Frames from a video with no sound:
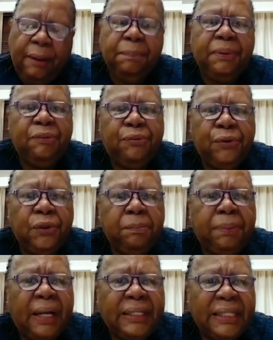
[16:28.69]
be full
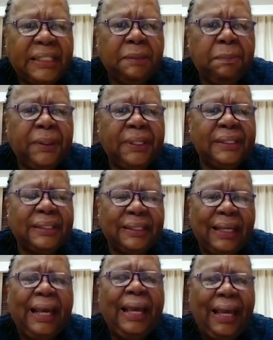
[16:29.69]

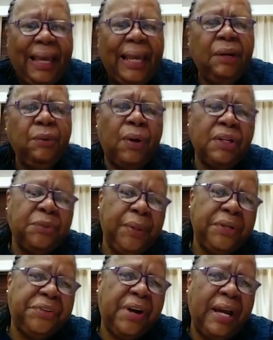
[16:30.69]
participants in what
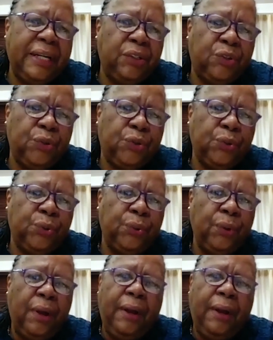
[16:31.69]
we're trying to do.